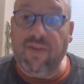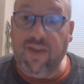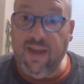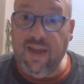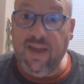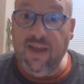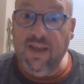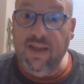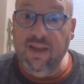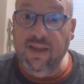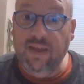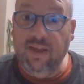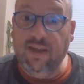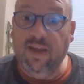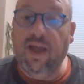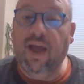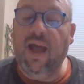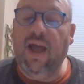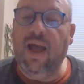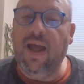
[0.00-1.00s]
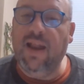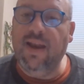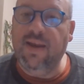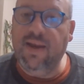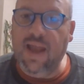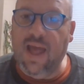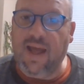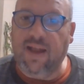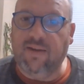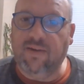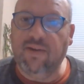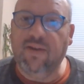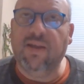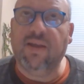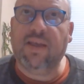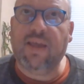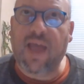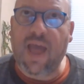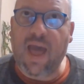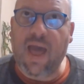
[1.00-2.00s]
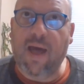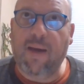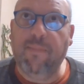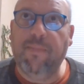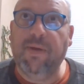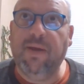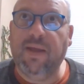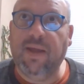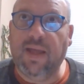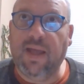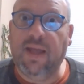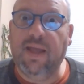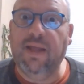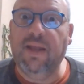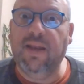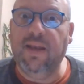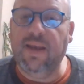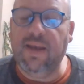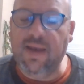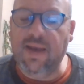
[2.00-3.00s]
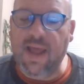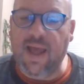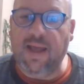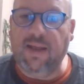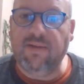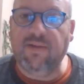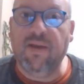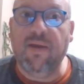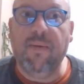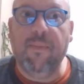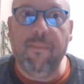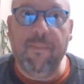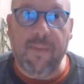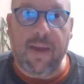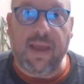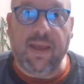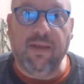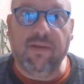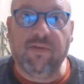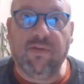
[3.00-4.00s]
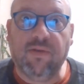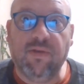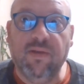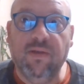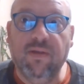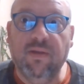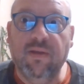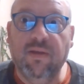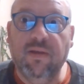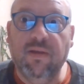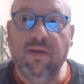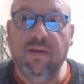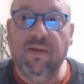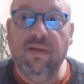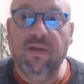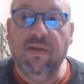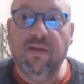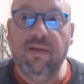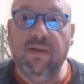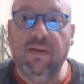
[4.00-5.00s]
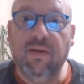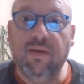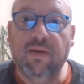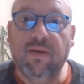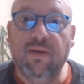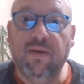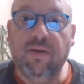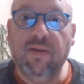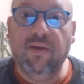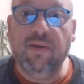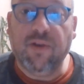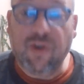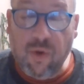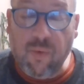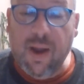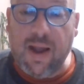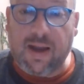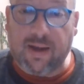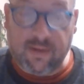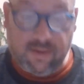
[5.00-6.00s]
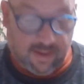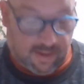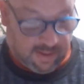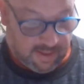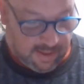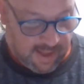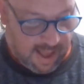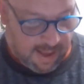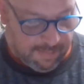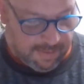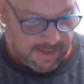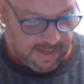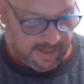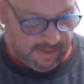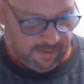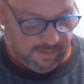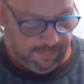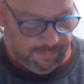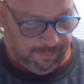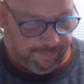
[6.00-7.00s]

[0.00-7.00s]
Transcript: have and net. Cab, net makes, correct, cabinet.